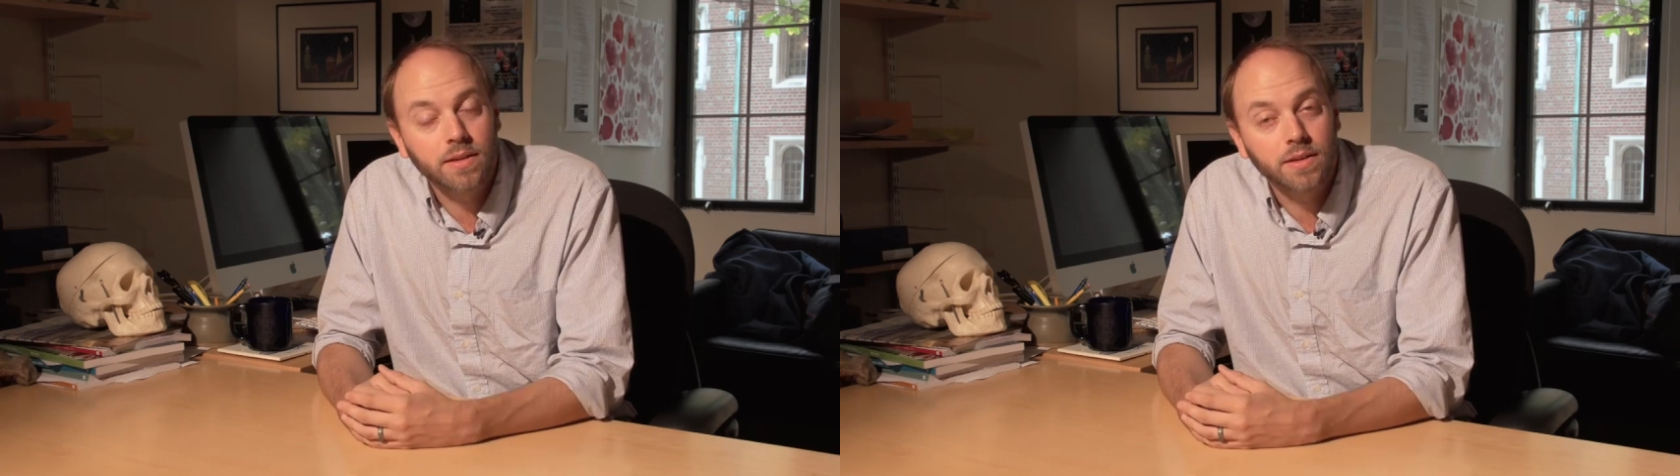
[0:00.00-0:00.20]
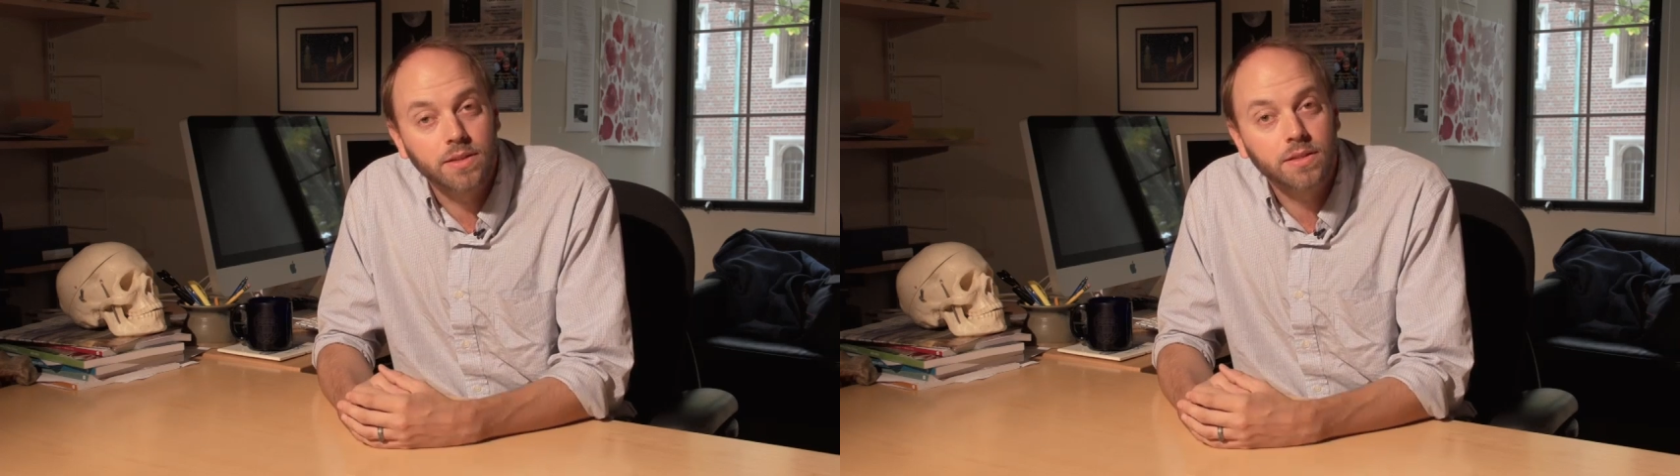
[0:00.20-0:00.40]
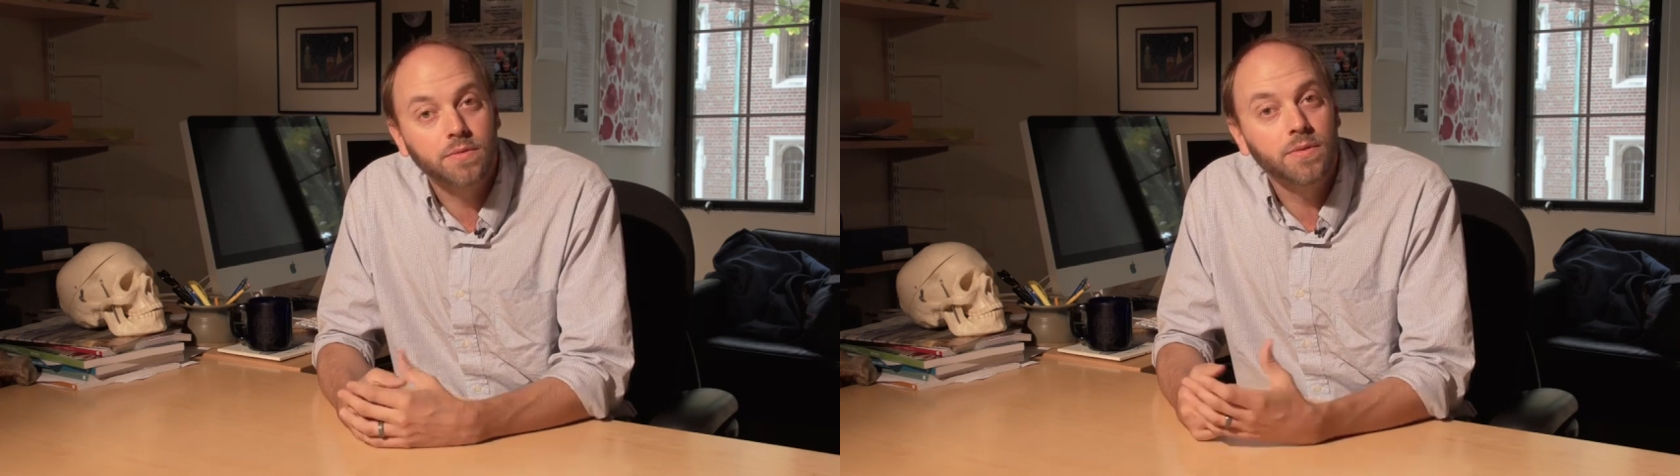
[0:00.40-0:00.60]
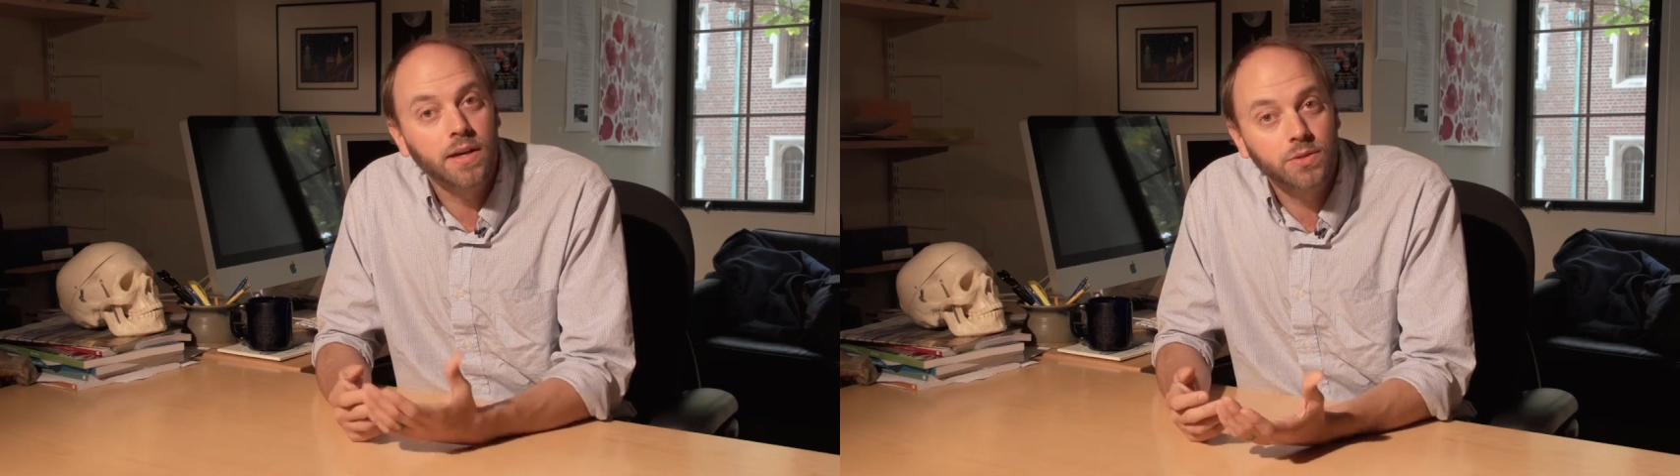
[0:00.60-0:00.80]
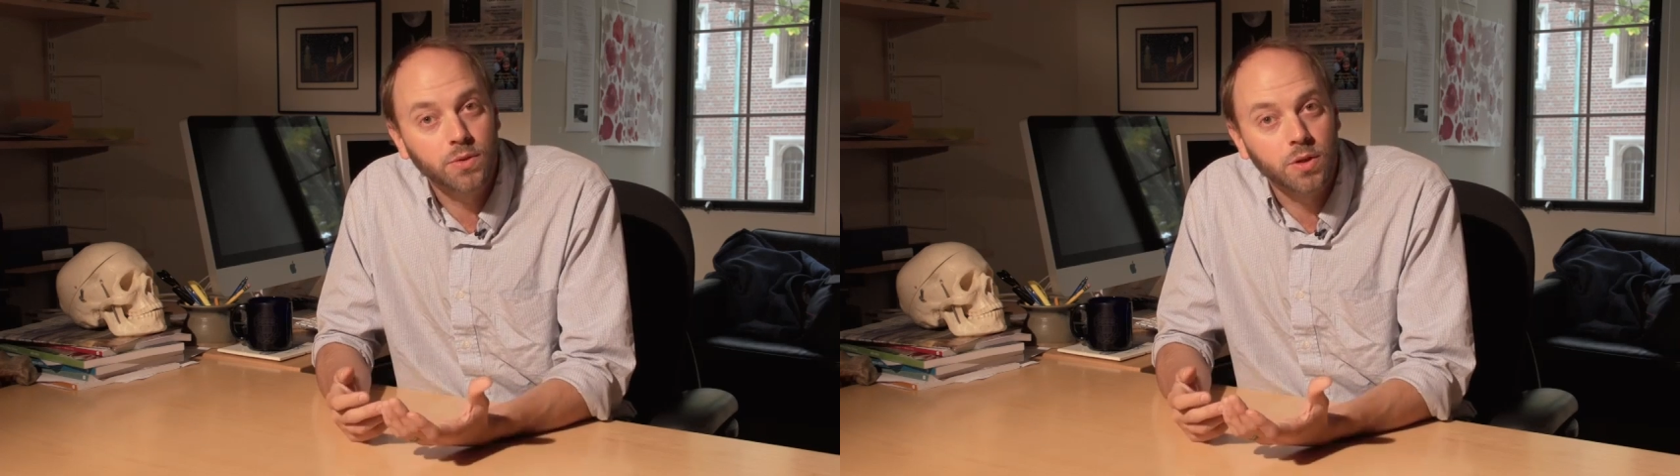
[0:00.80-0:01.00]
context of
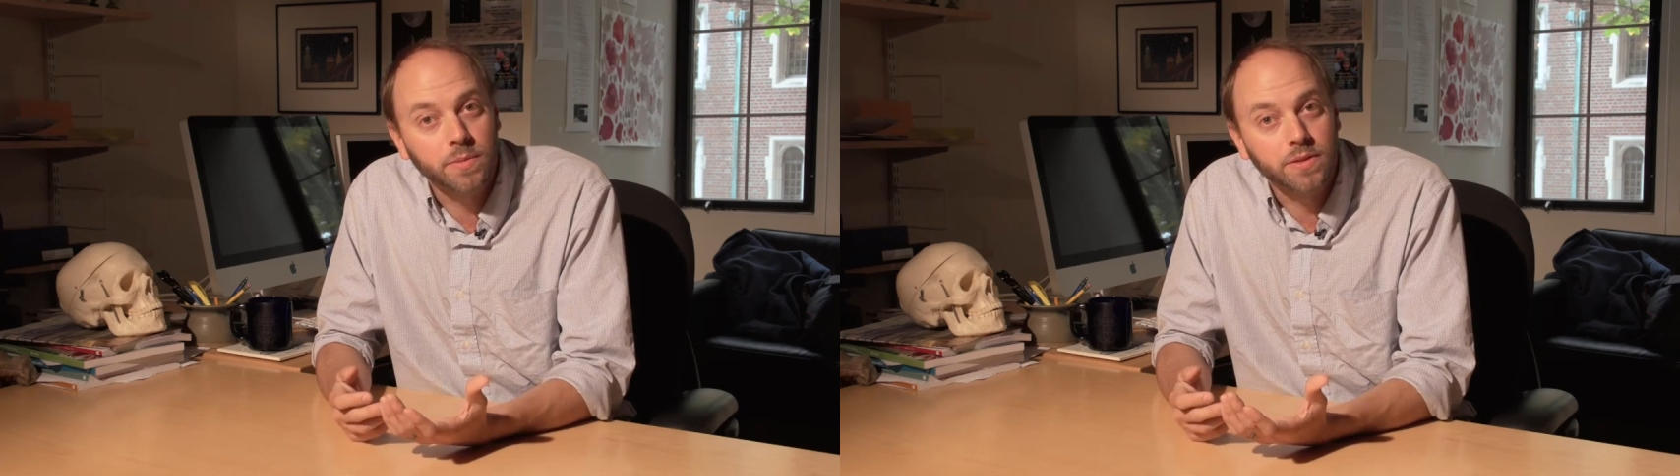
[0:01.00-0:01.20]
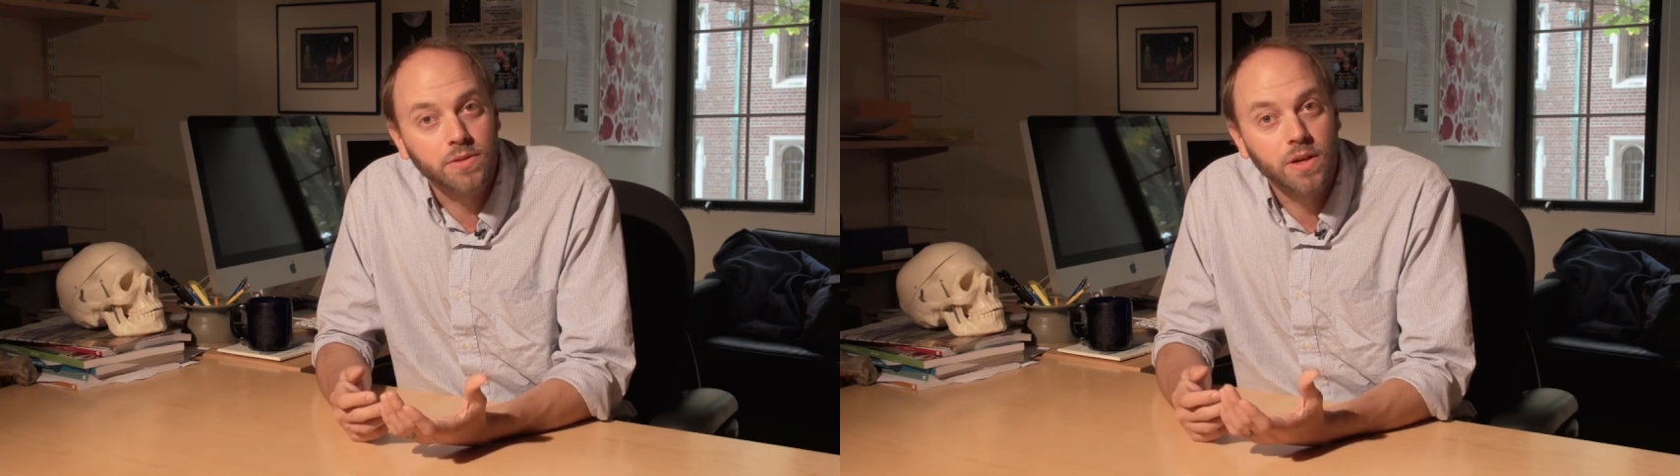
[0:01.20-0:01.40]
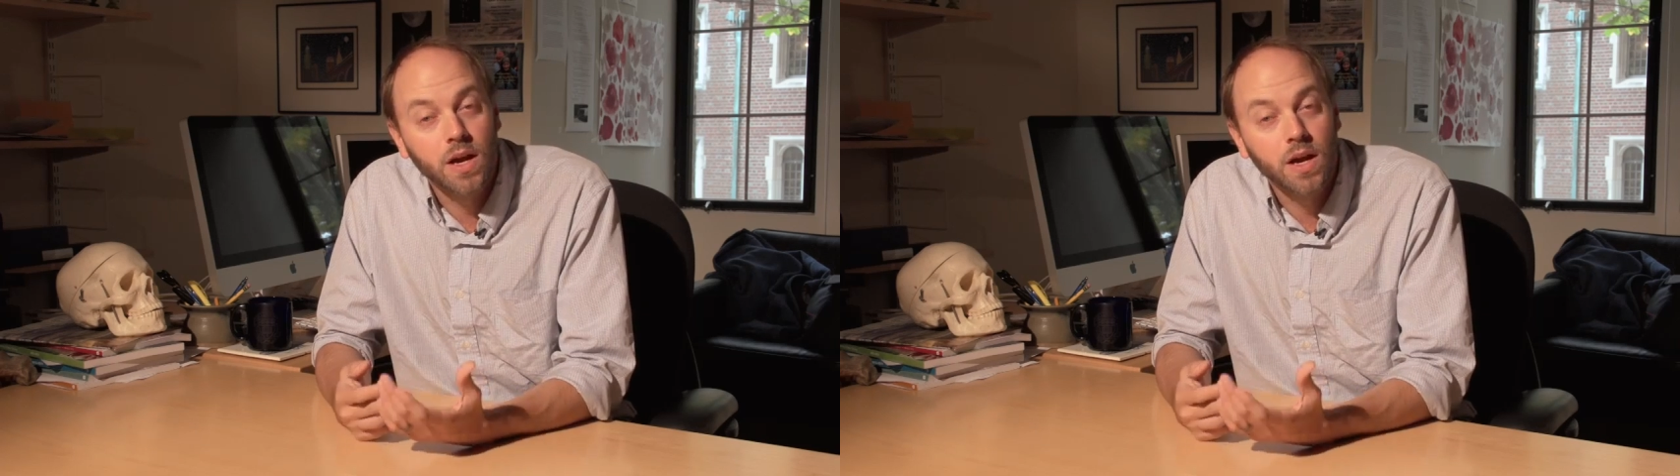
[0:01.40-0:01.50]
fossil humans,